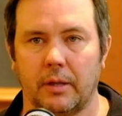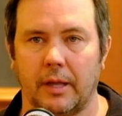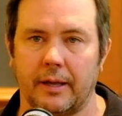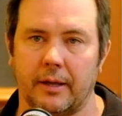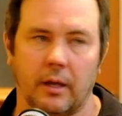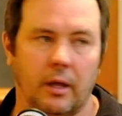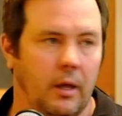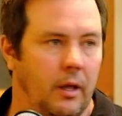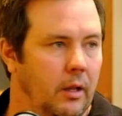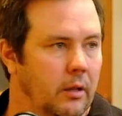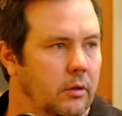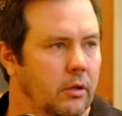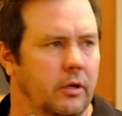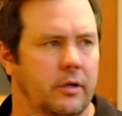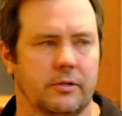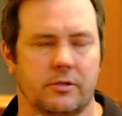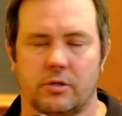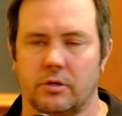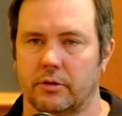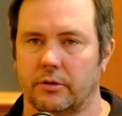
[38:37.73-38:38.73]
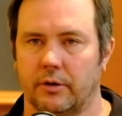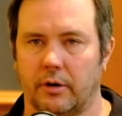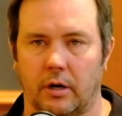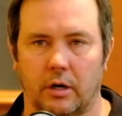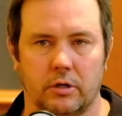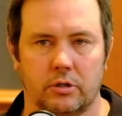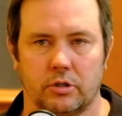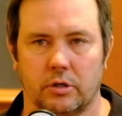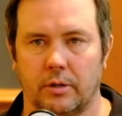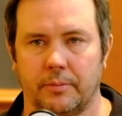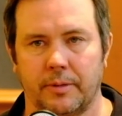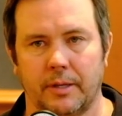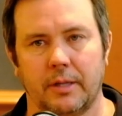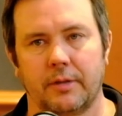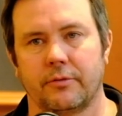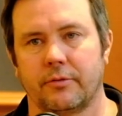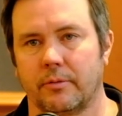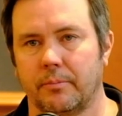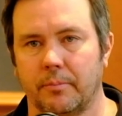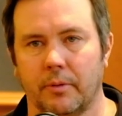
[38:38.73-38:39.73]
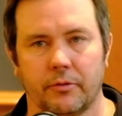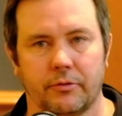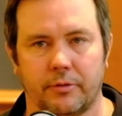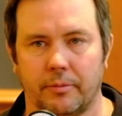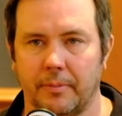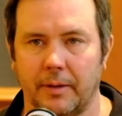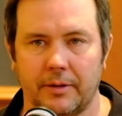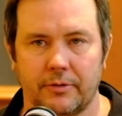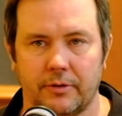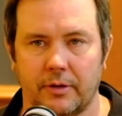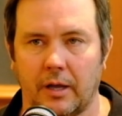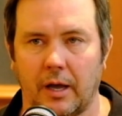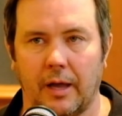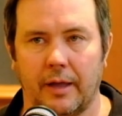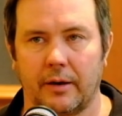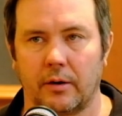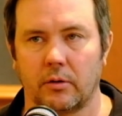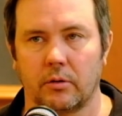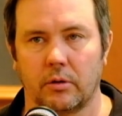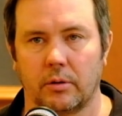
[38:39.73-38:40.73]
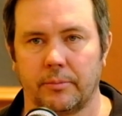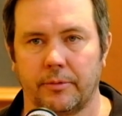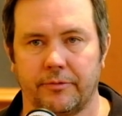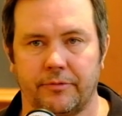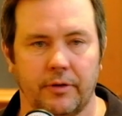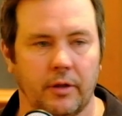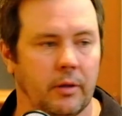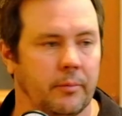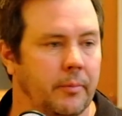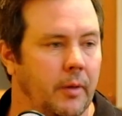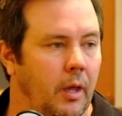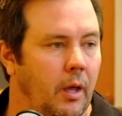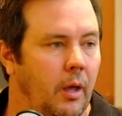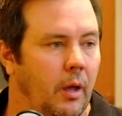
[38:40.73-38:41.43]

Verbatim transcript: Like, look at Sterling Harjo. I mean, he's the most amazing guy in Oklahoma film.